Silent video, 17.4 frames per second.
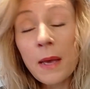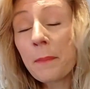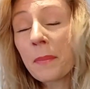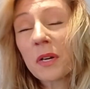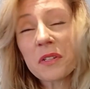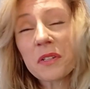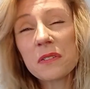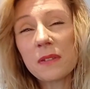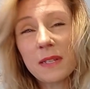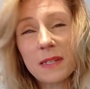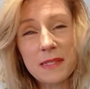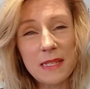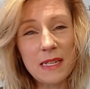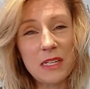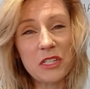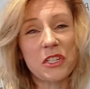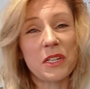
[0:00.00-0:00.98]

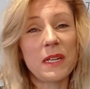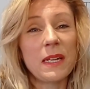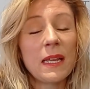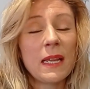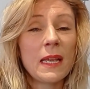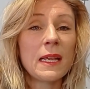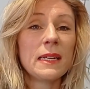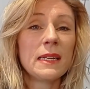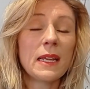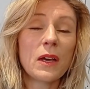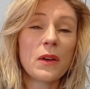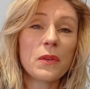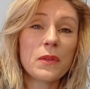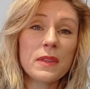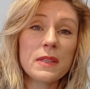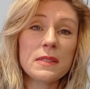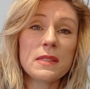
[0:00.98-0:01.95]
Personalization.
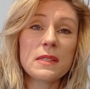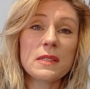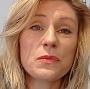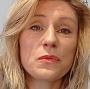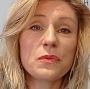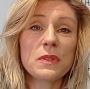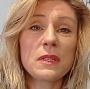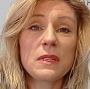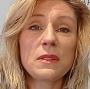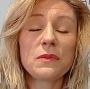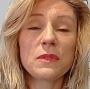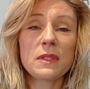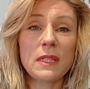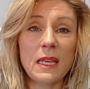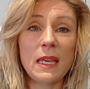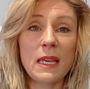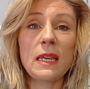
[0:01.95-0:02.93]
Now, this is really
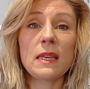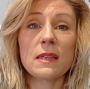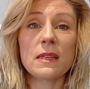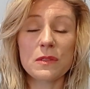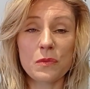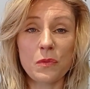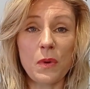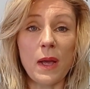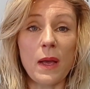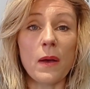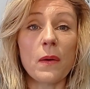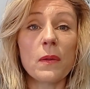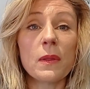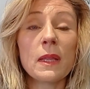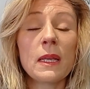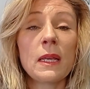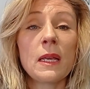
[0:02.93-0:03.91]
key as
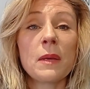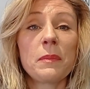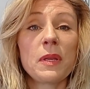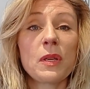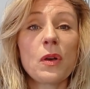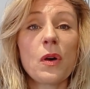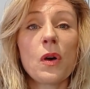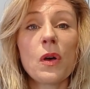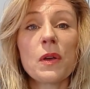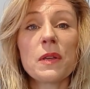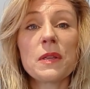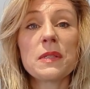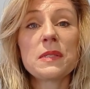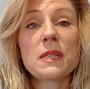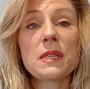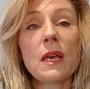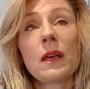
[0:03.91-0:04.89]
well,
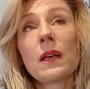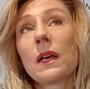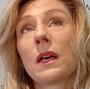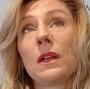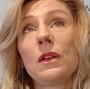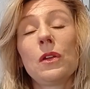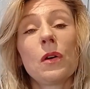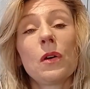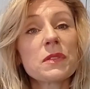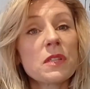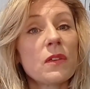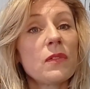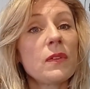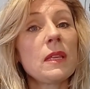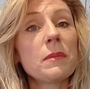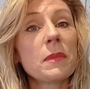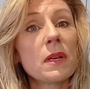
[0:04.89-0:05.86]
because lots of
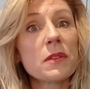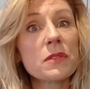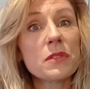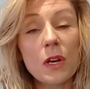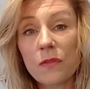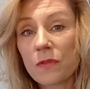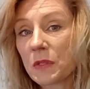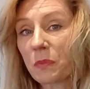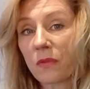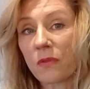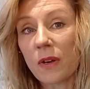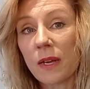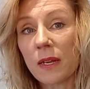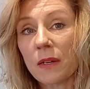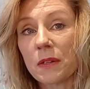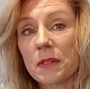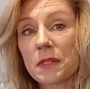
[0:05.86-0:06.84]
email service
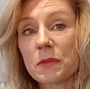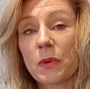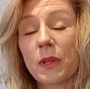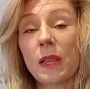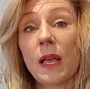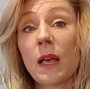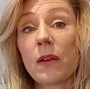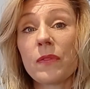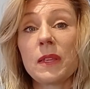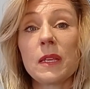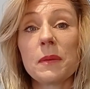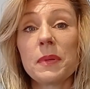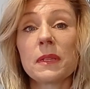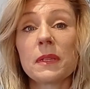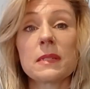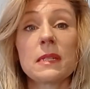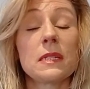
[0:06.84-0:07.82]
providers will have the
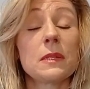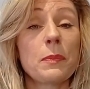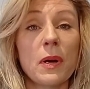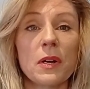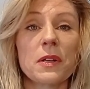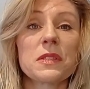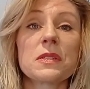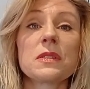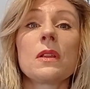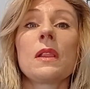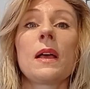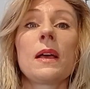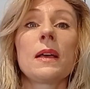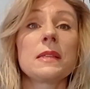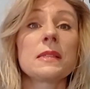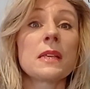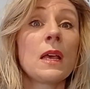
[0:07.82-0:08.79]
ability to
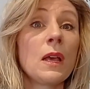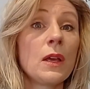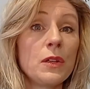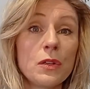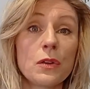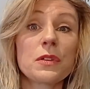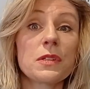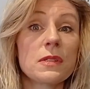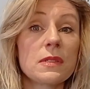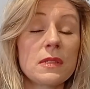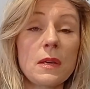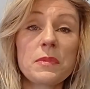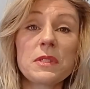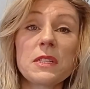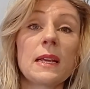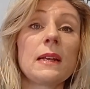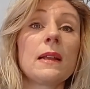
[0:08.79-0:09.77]
personalize not just
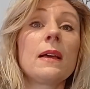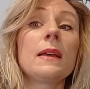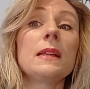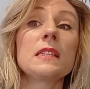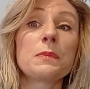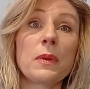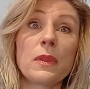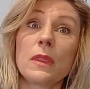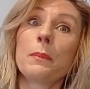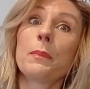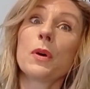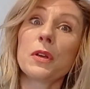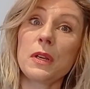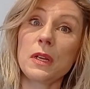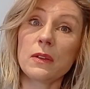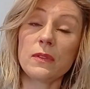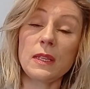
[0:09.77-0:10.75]
subject lines, but the
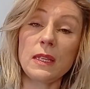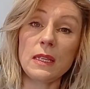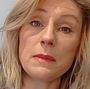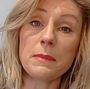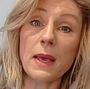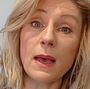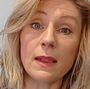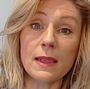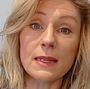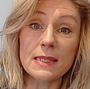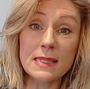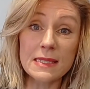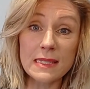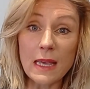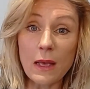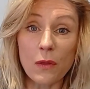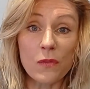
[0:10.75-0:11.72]
body of the email
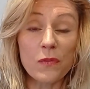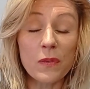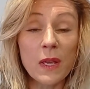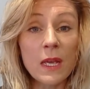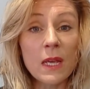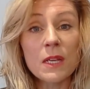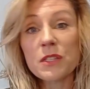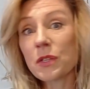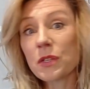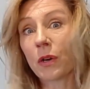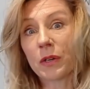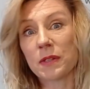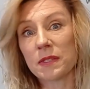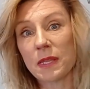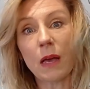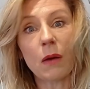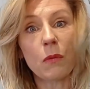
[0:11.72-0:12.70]
itself. So how
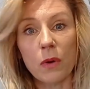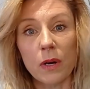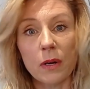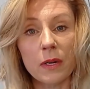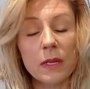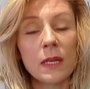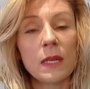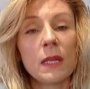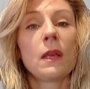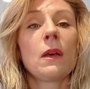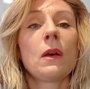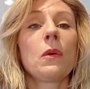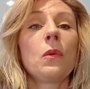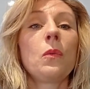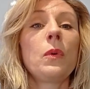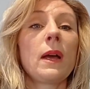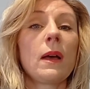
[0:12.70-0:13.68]
does that work?
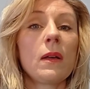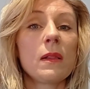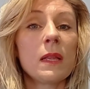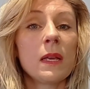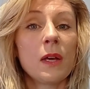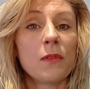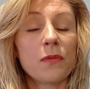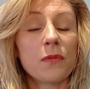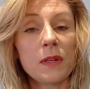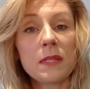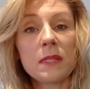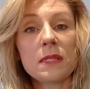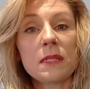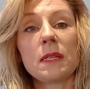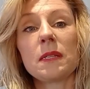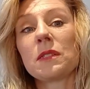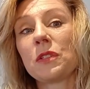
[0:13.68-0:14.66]
Well, for
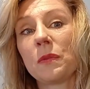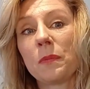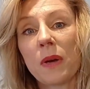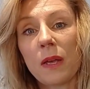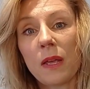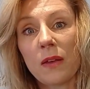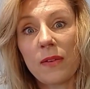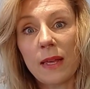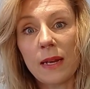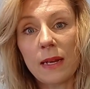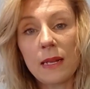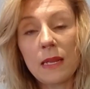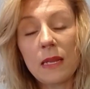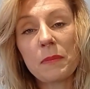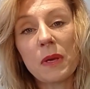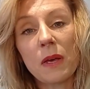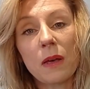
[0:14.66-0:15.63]
instance, you might have had an
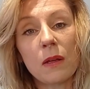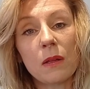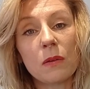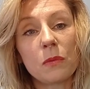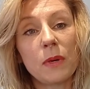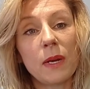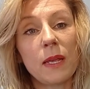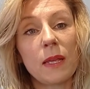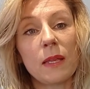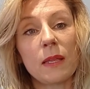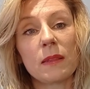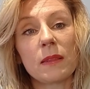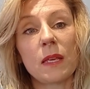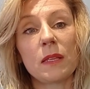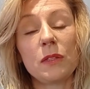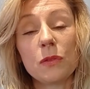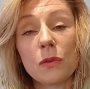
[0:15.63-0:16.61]
email with
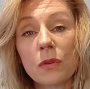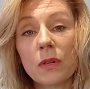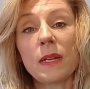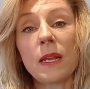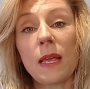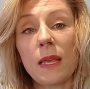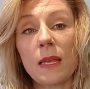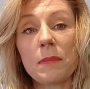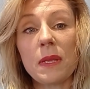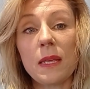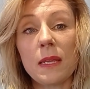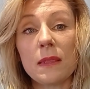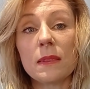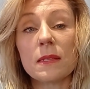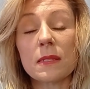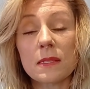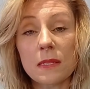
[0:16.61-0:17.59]
your name
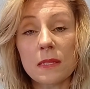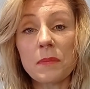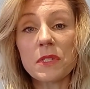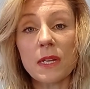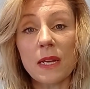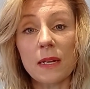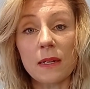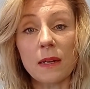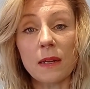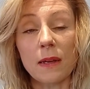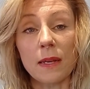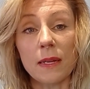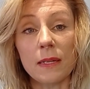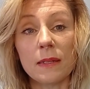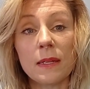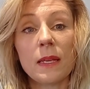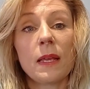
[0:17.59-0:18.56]
in the subject
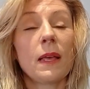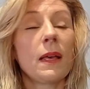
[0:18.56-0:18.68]
line.